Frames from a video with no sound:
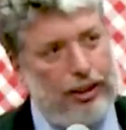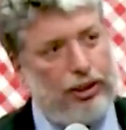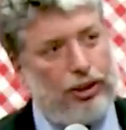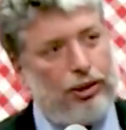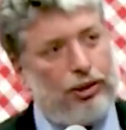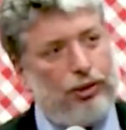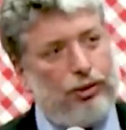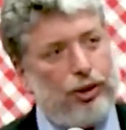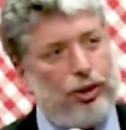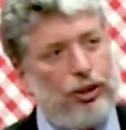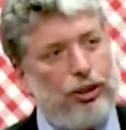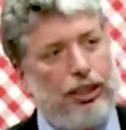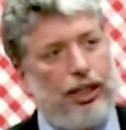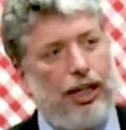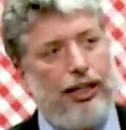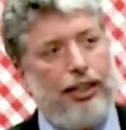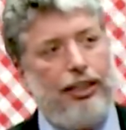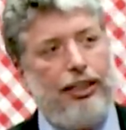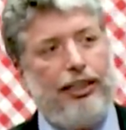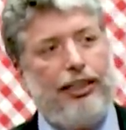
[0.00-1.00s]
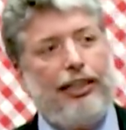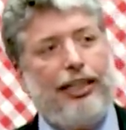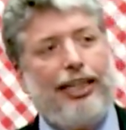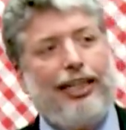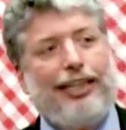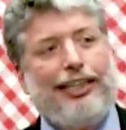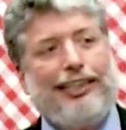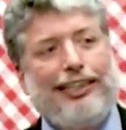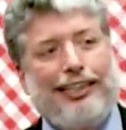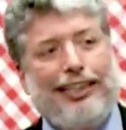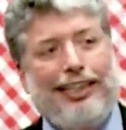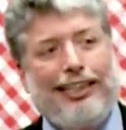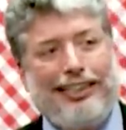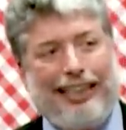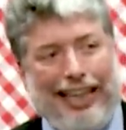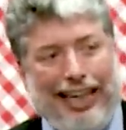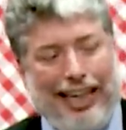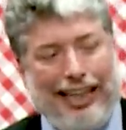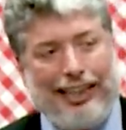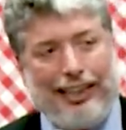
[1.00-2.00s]
to Christianity that can
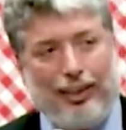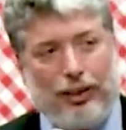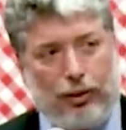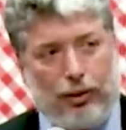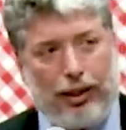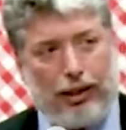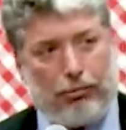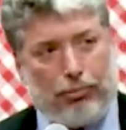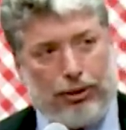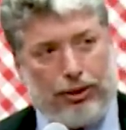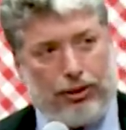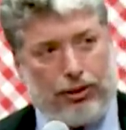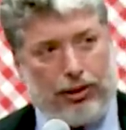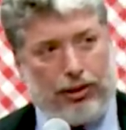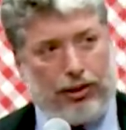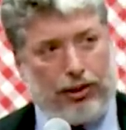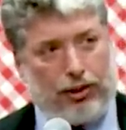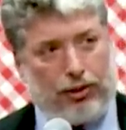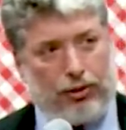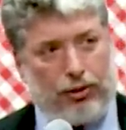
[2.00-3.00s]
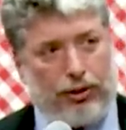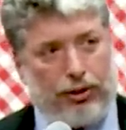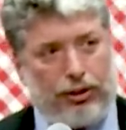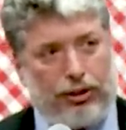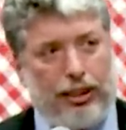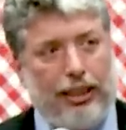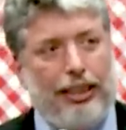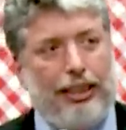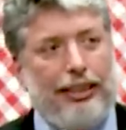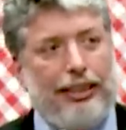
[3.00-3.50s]
lend any credibility to the cross,